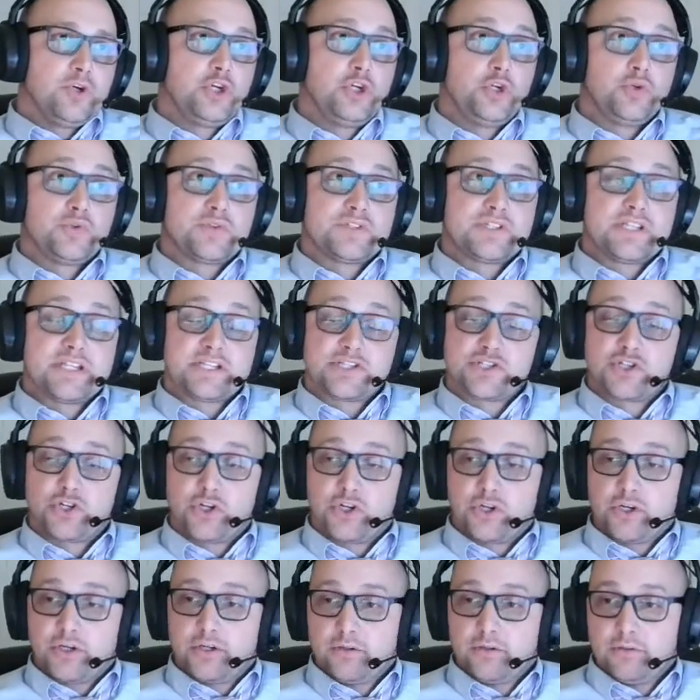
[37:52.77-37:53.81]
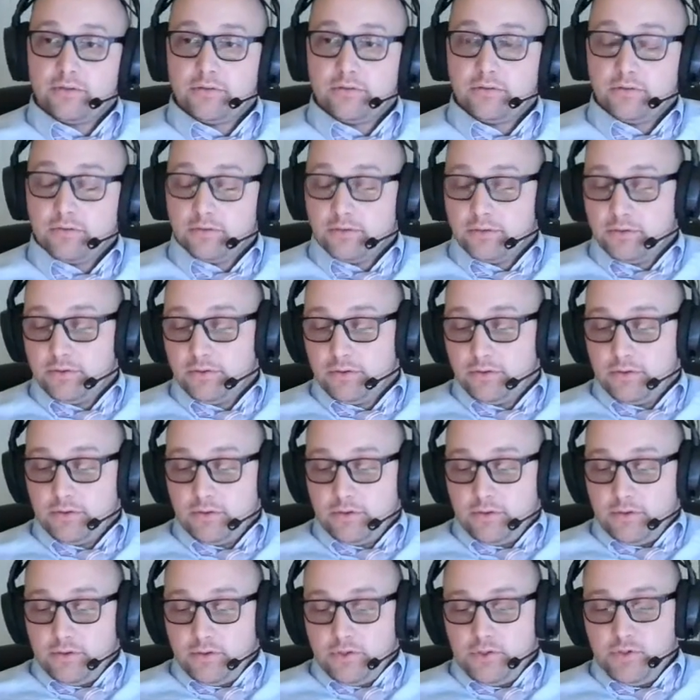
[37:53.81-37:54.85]
who Sister
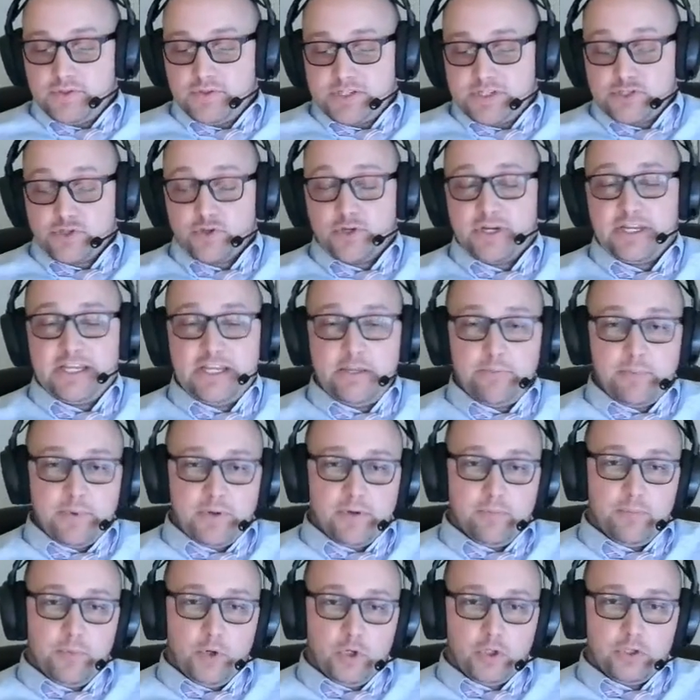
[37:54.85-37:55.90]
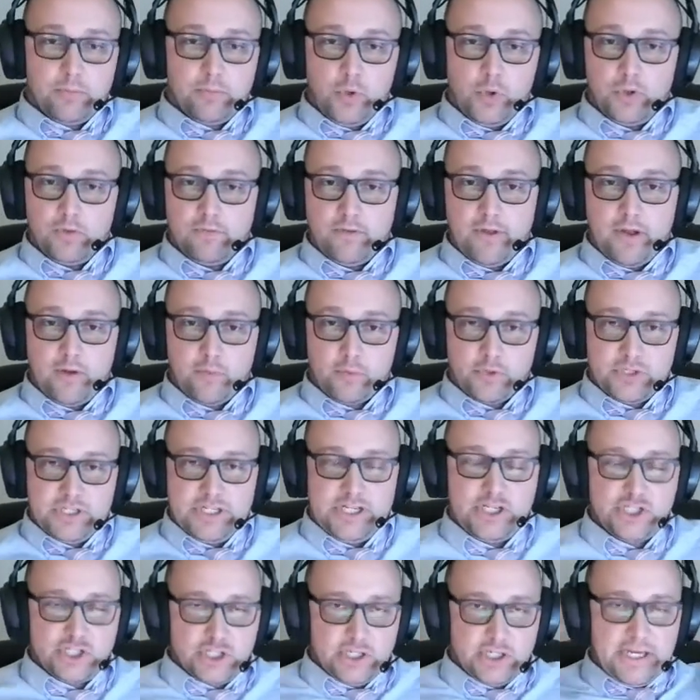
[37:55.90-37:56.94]
Heap and Bogomolova were
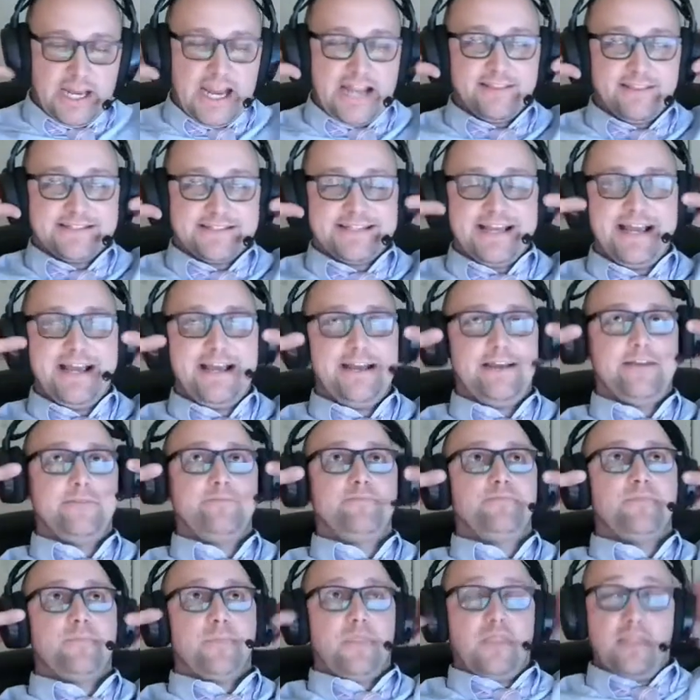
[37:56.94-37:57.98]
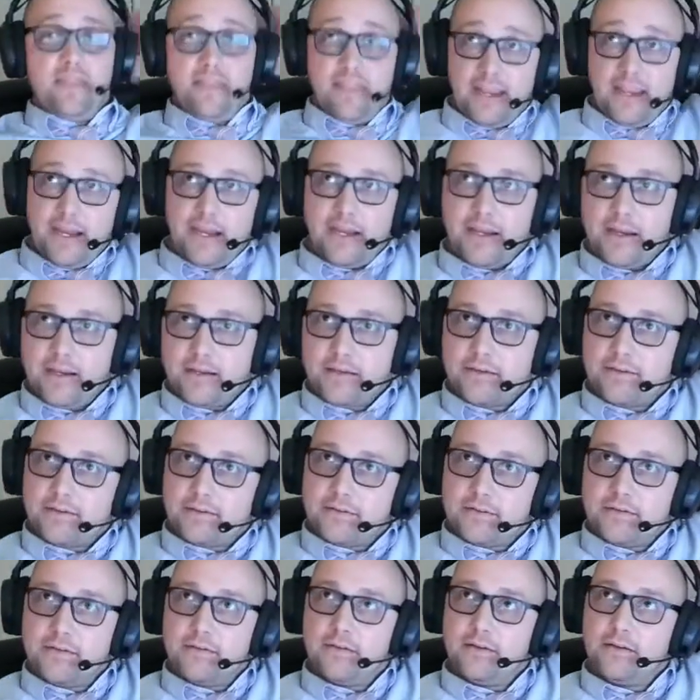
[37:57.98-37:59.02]
teaching. At the time, they
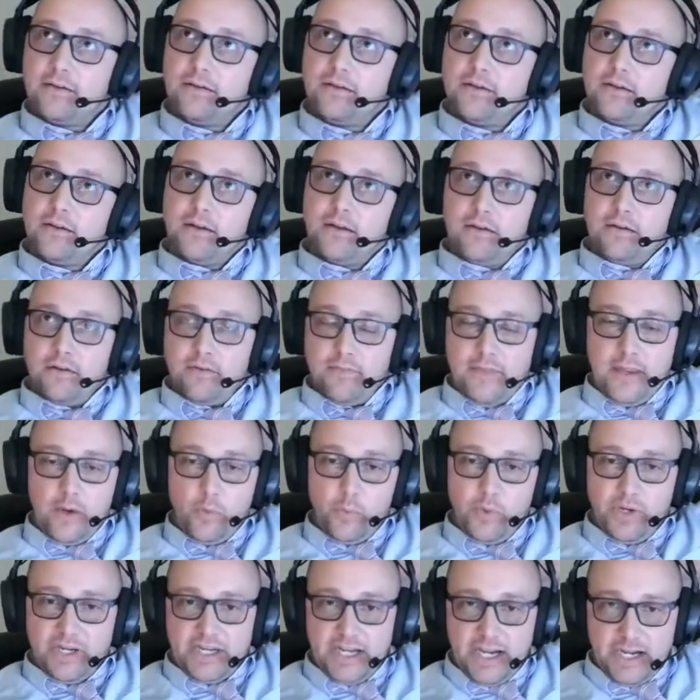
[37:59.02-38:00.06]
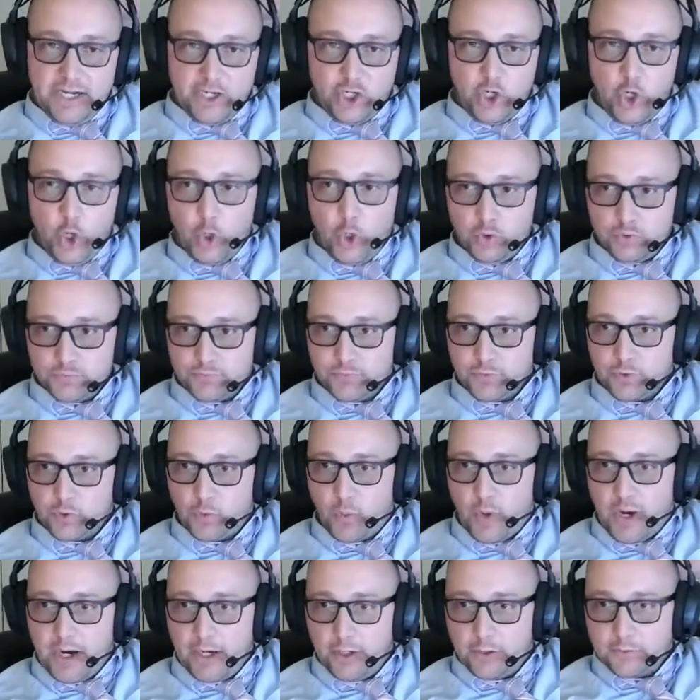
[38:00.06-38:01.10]
went kind of cold for a
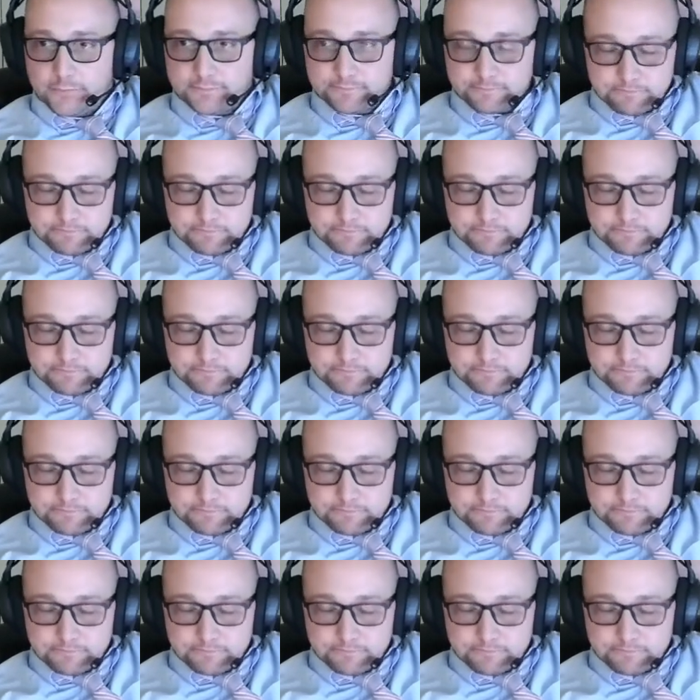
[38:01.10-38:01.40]
while.